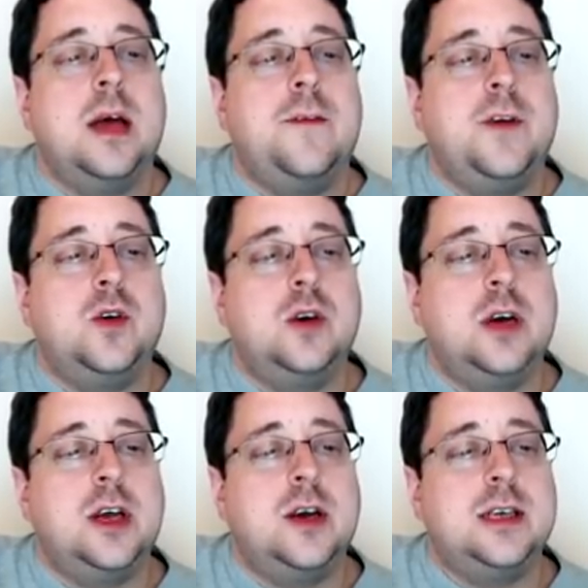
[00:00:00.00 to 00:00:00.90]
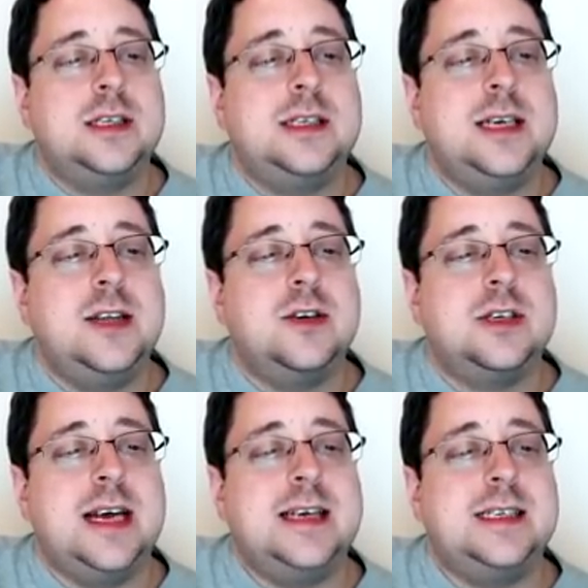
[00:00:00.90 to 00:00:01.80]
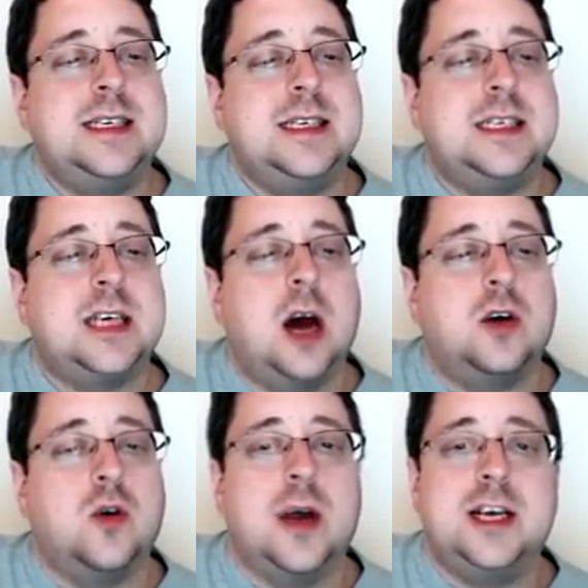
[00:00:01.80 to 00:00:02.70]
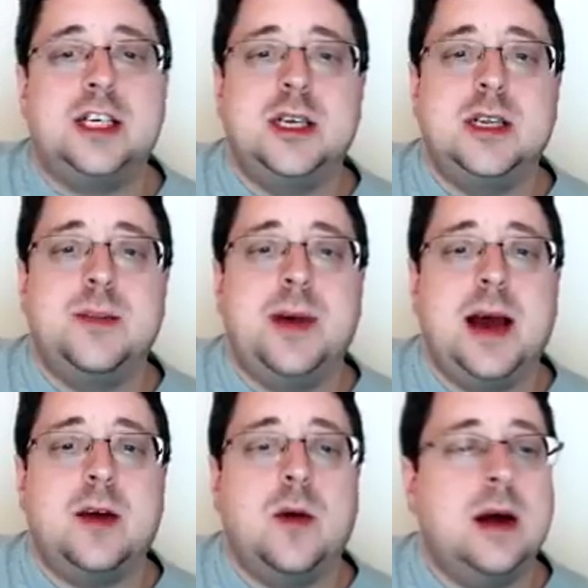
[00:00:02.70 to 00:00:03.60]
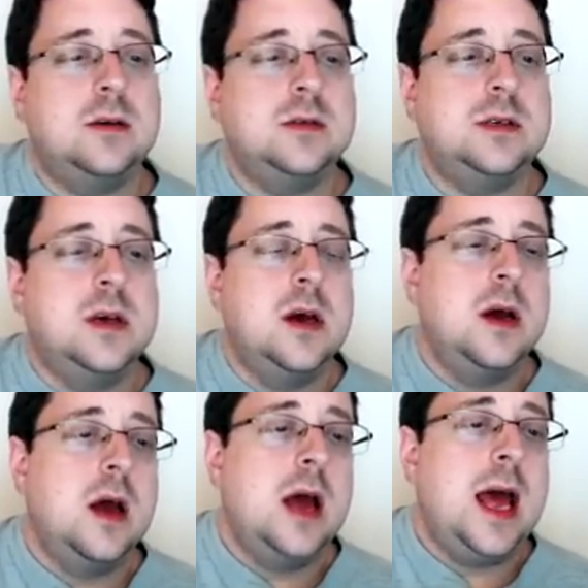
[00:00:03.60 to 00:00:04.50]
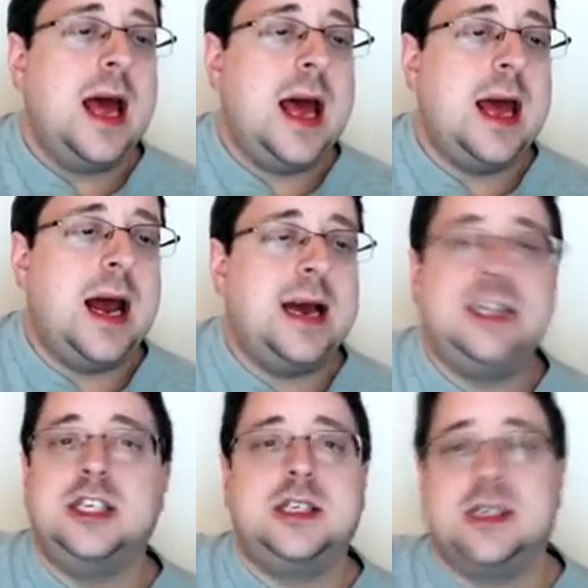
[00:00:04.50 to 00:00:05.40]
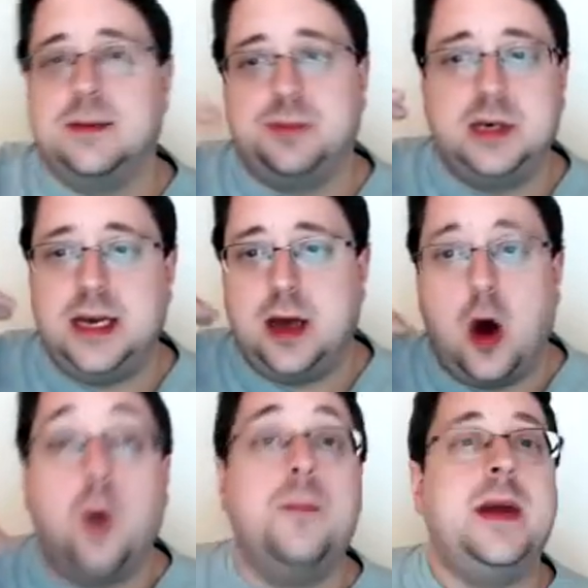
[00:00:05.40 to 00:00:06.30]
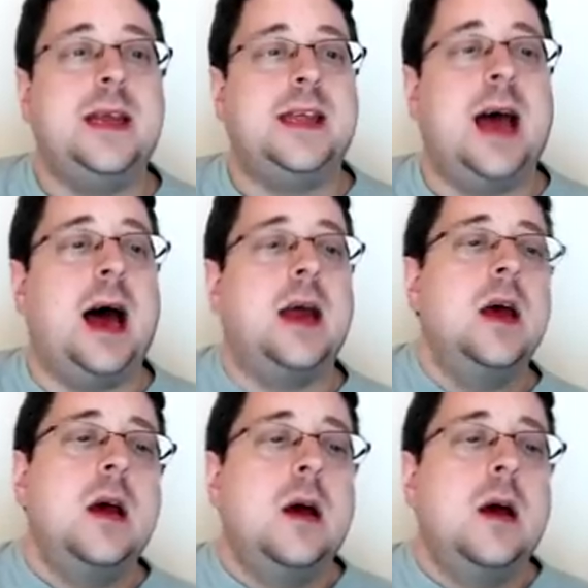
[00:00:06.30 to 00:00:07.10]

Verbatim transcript: If you look, you can see there is a discoloration in the background, and I just simply omitted that.